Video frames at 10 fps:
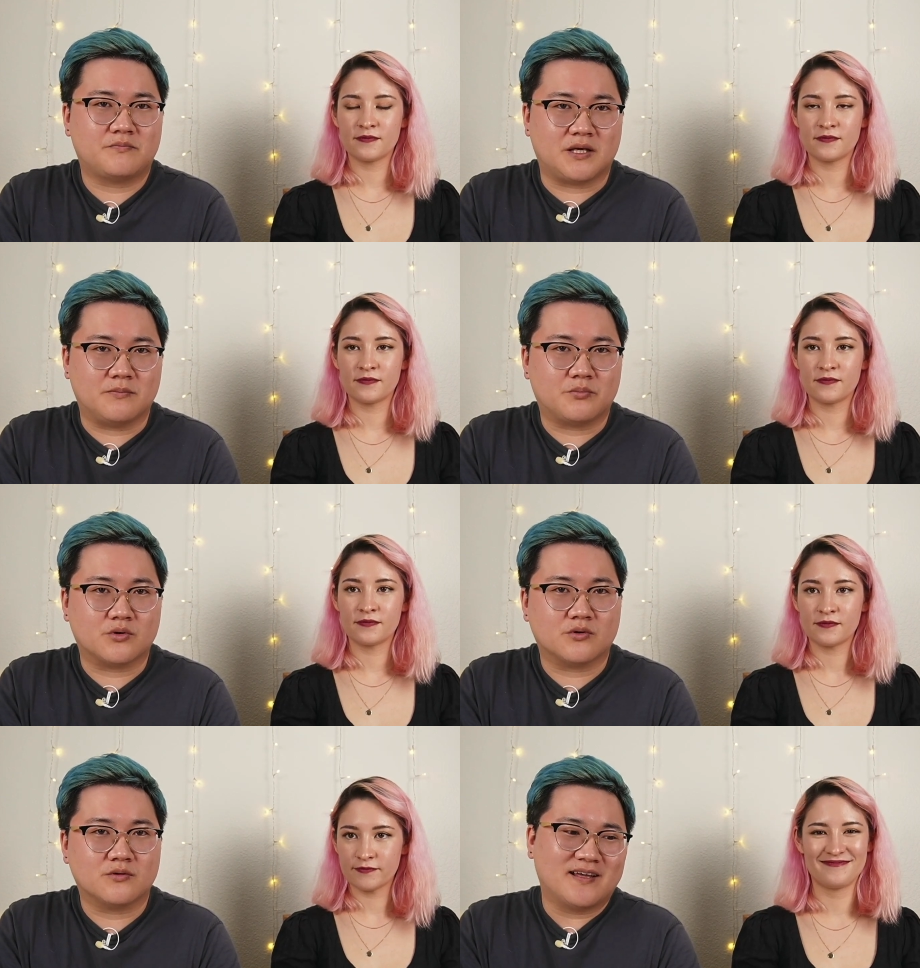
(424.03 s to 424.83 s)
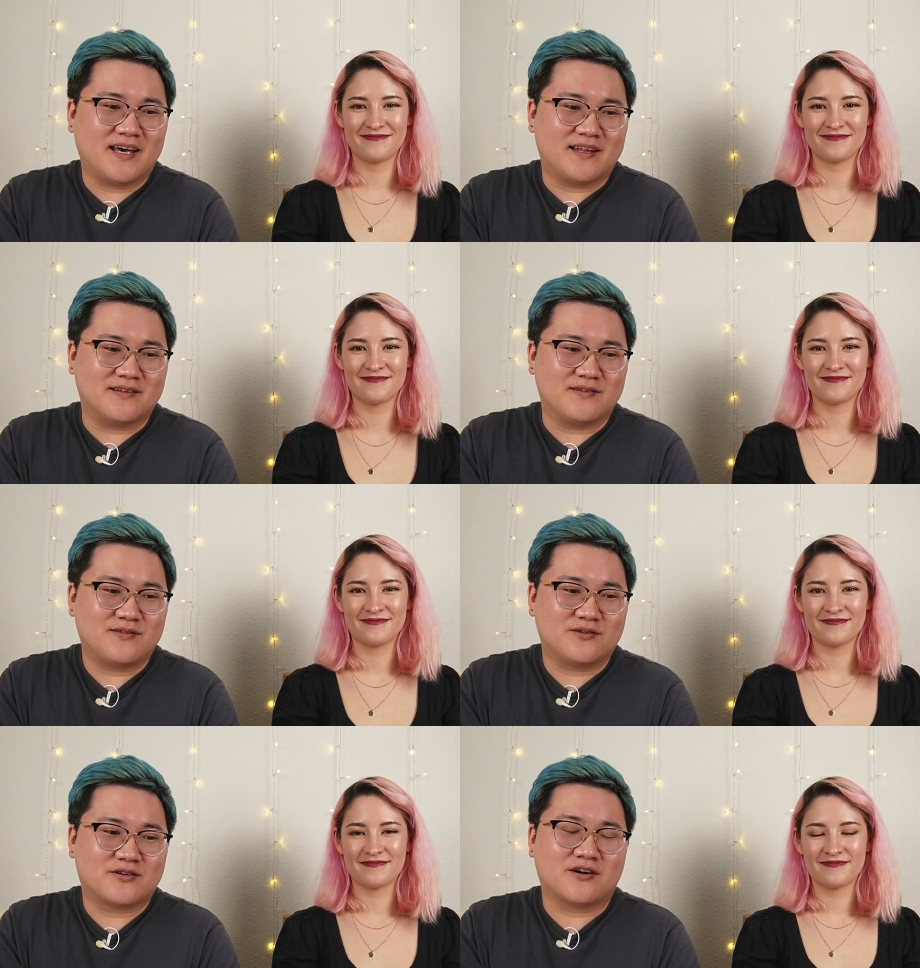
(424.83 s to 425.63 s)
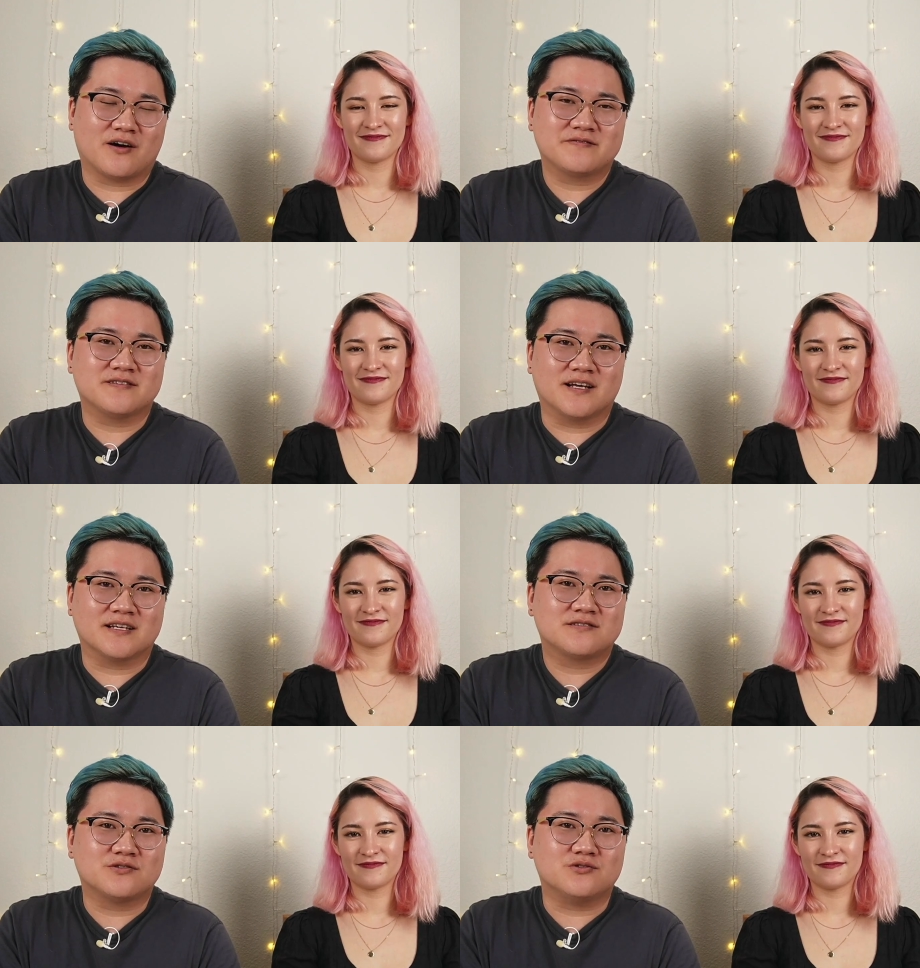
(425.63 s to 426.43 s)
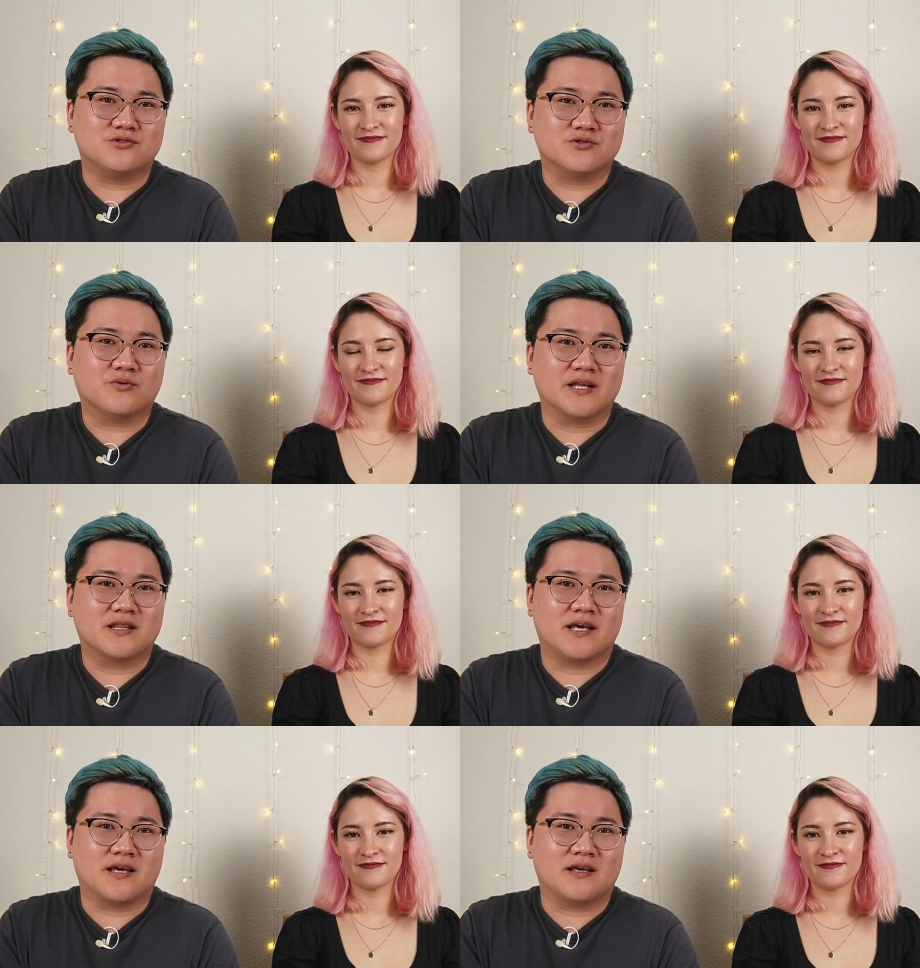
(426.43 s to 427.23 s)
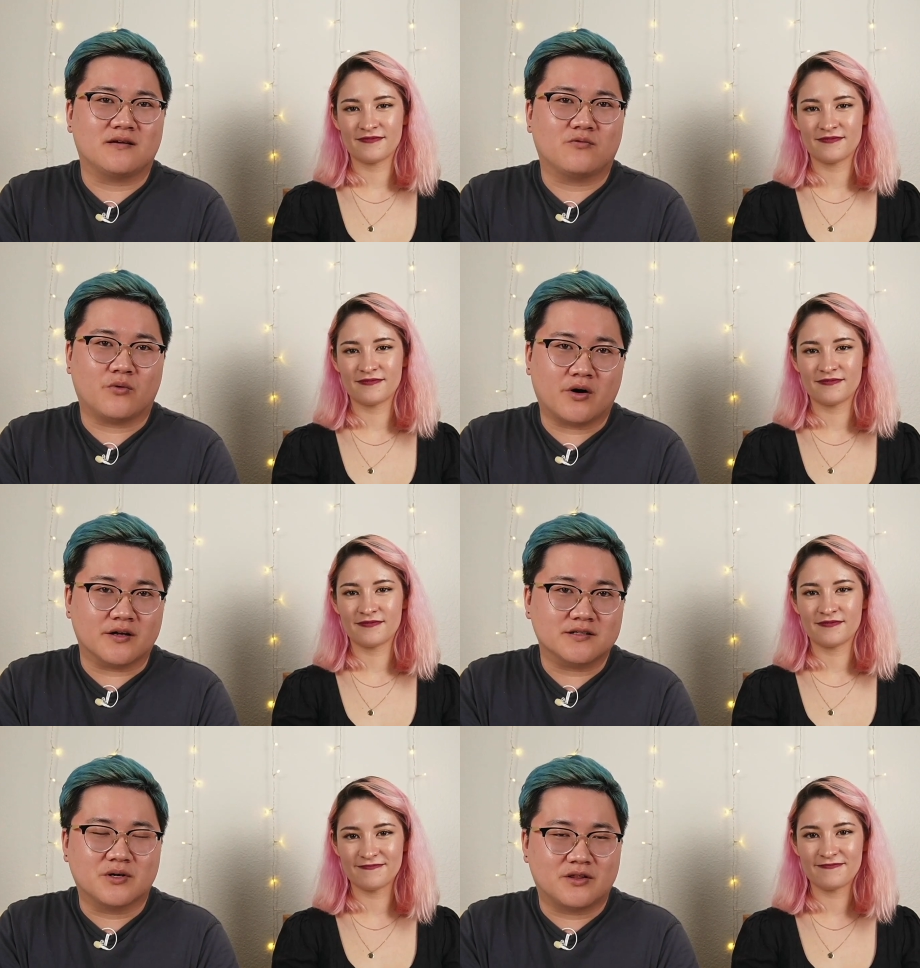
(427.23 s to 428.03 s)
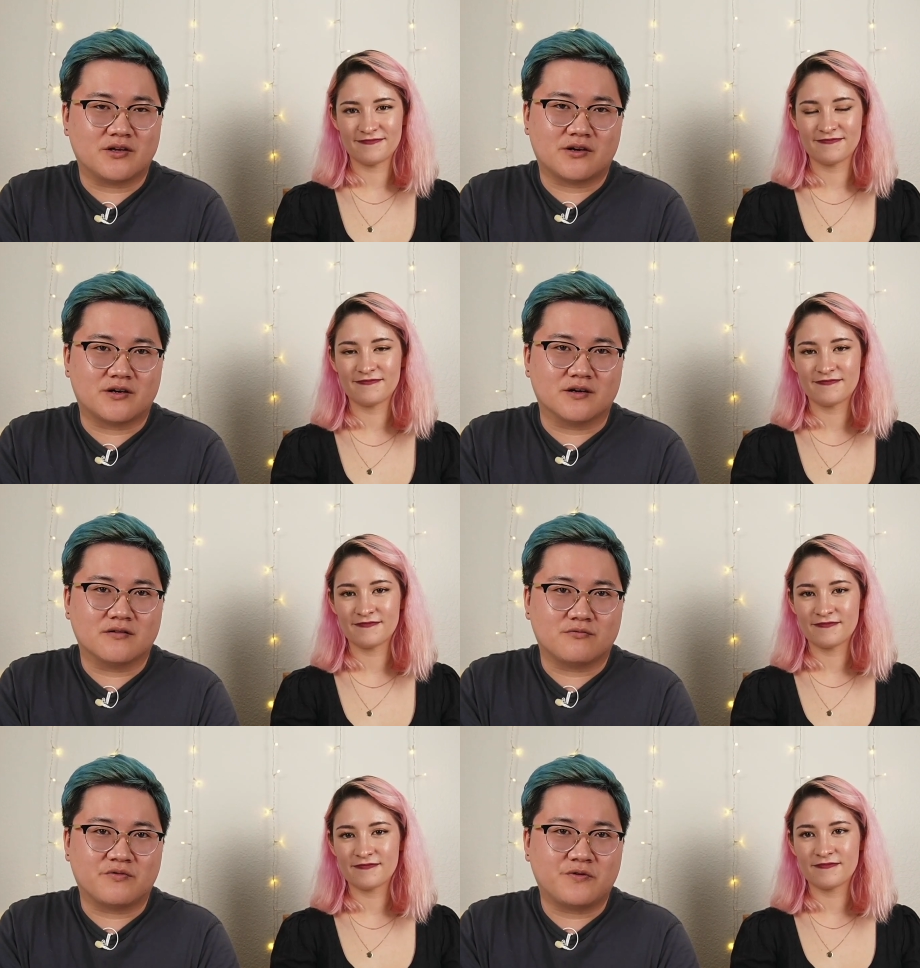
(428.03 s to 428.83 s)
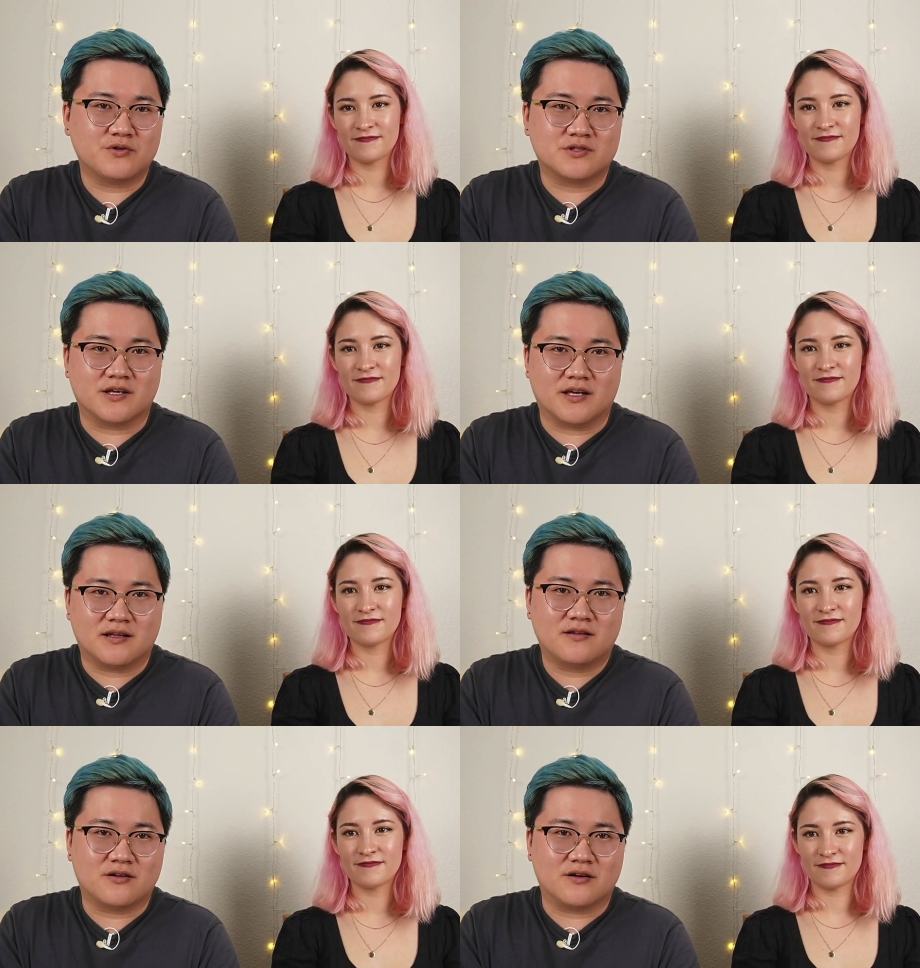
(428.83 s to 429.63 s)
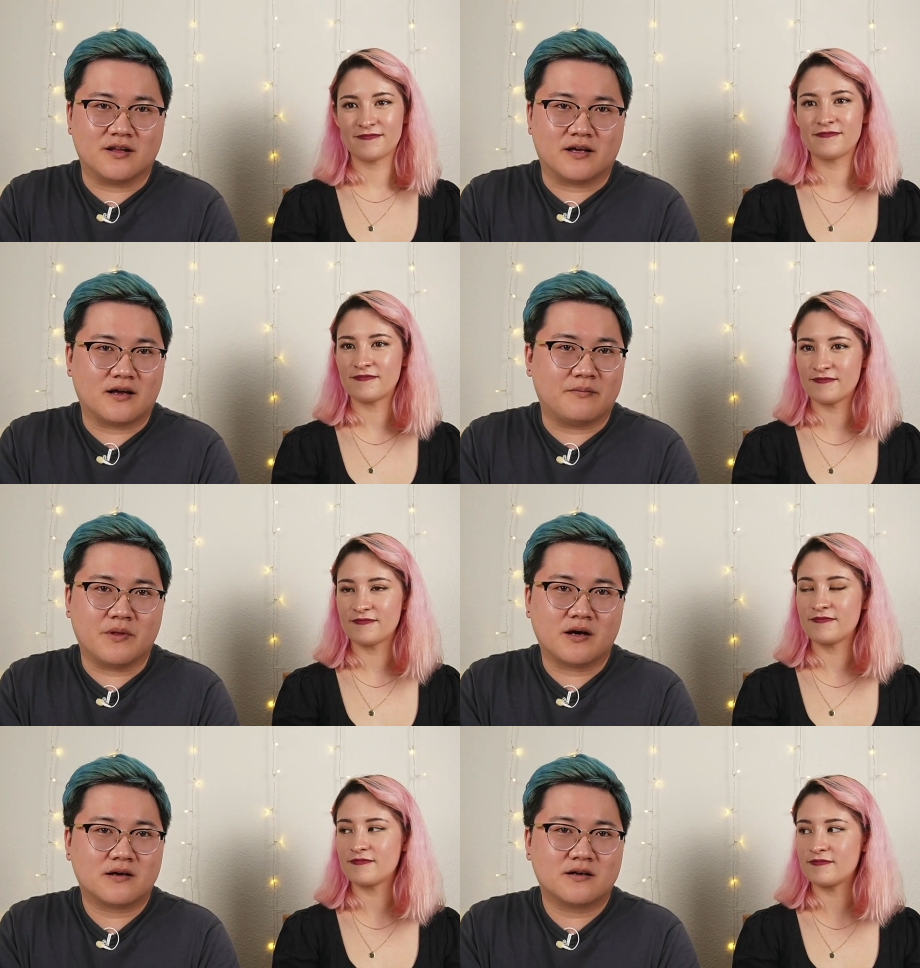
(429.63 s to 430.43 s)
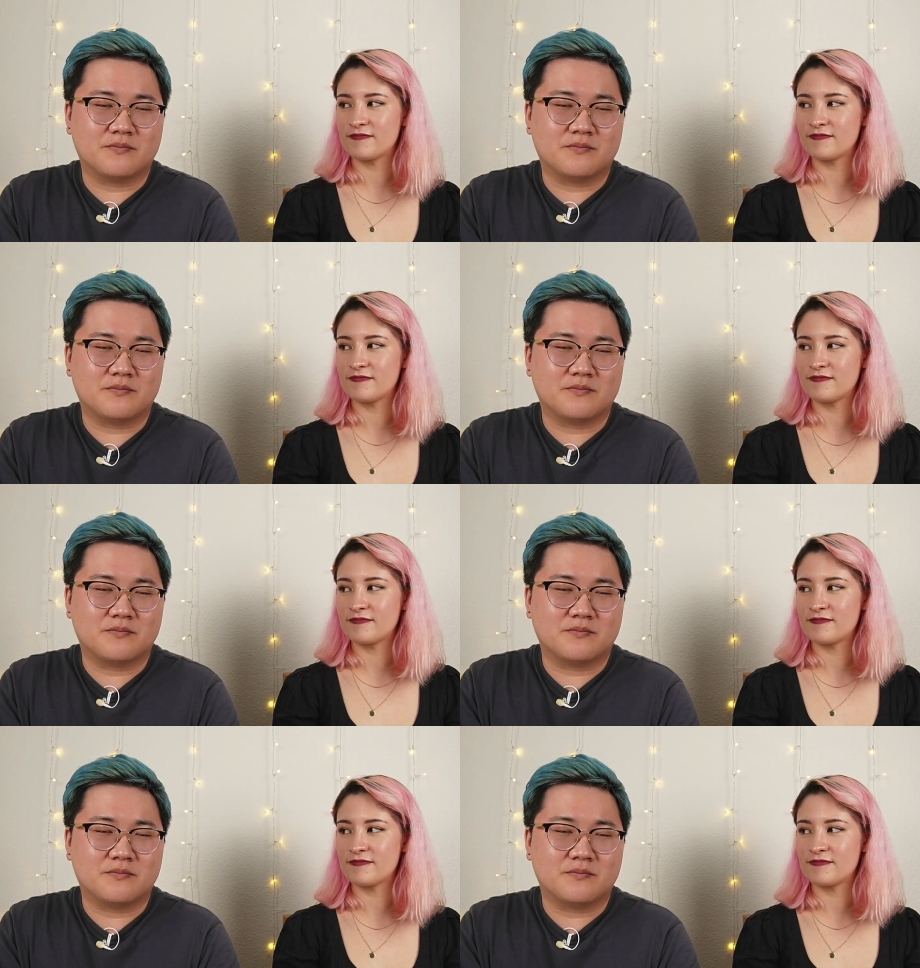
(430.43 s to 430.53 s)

Speaker 1: people and you're often asked to do what they want but they're refusing it they're like i'm not gonna